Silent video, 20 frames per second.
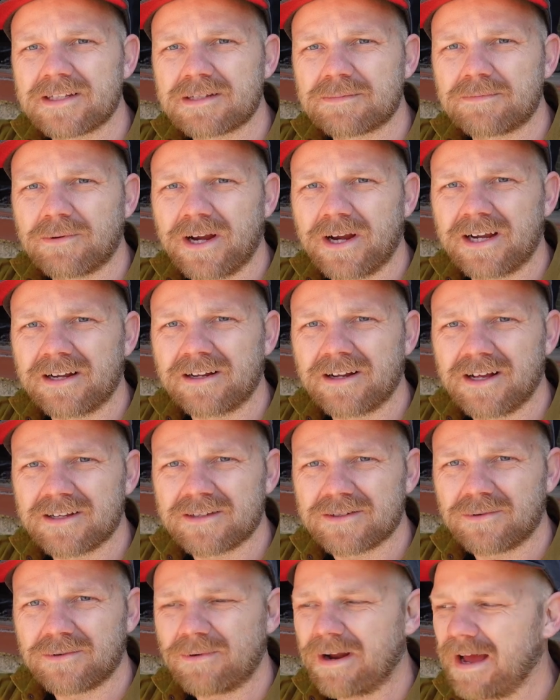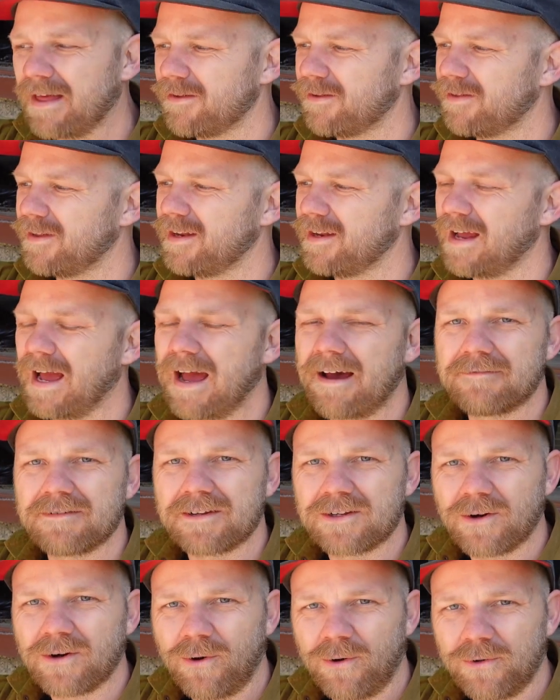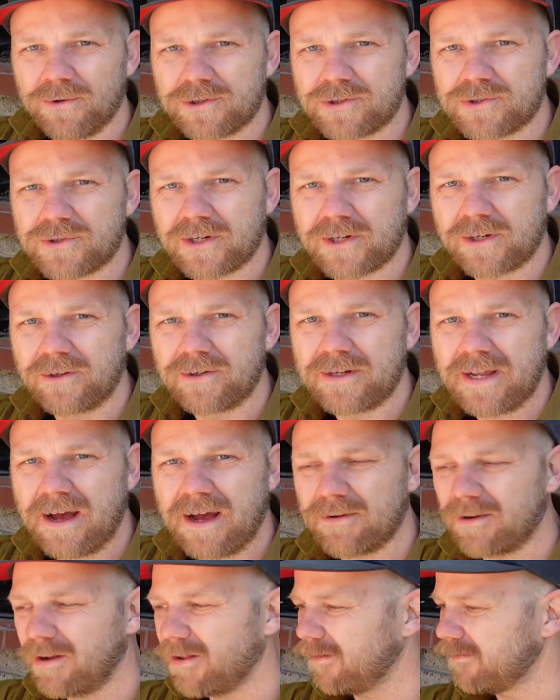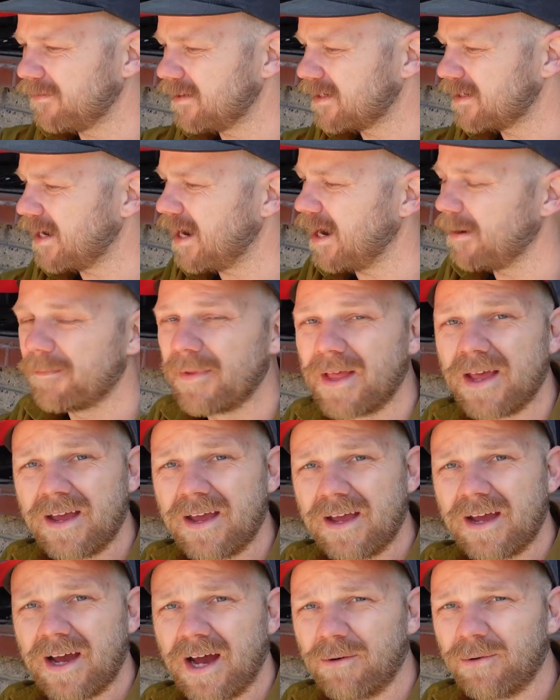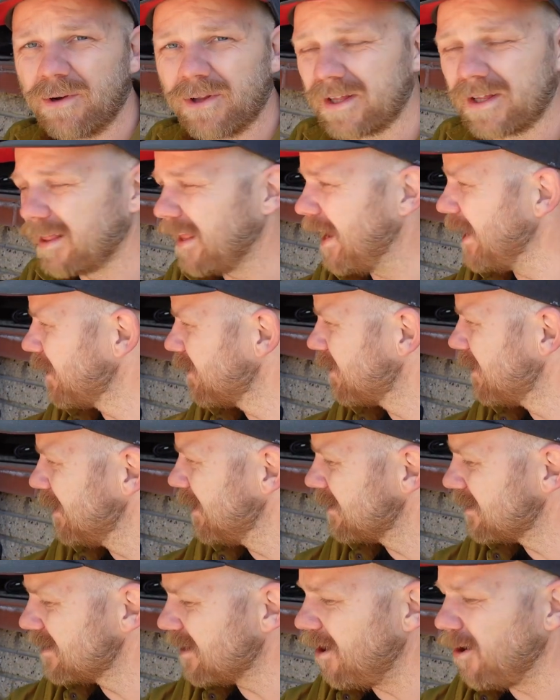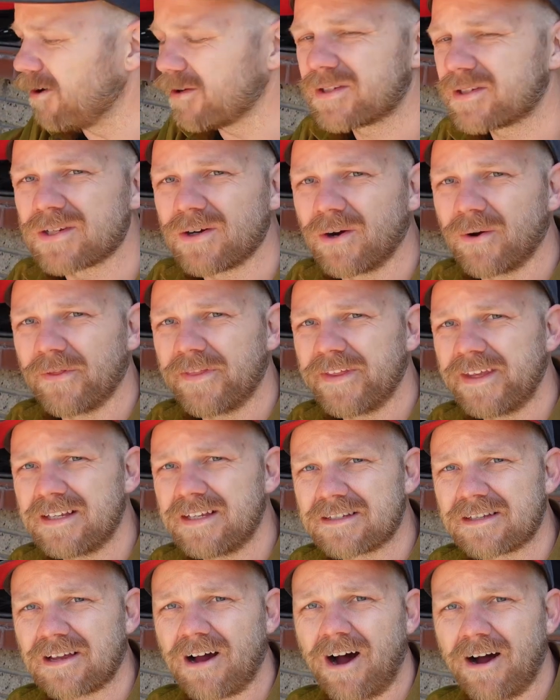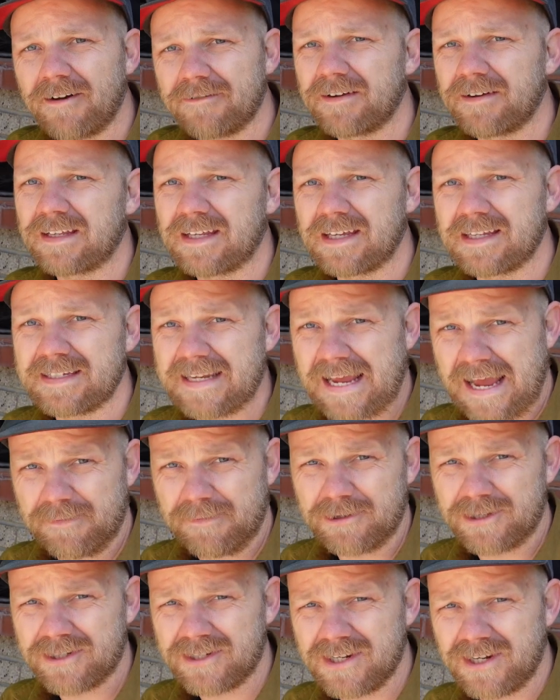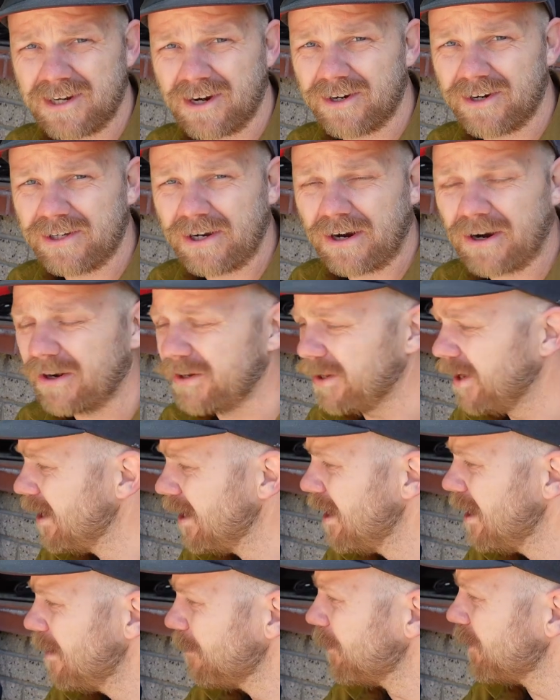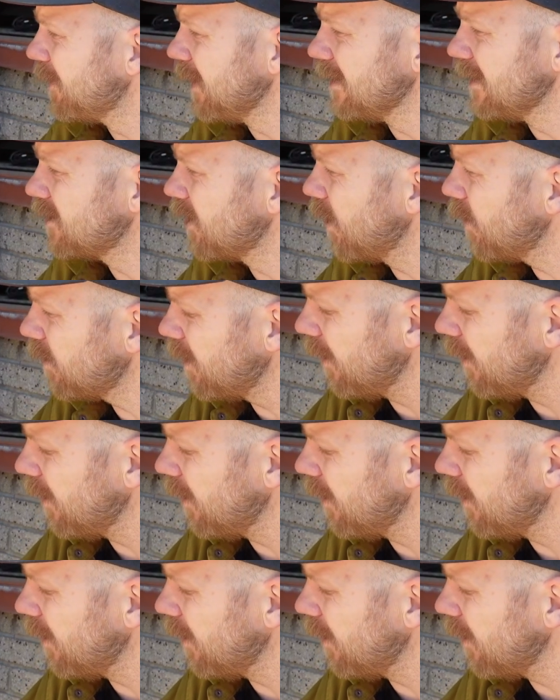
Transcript: spraying nozzle rather than having to hold a trigger down all of the time. I really like this. Also, these often get damaged in our yard, but they don't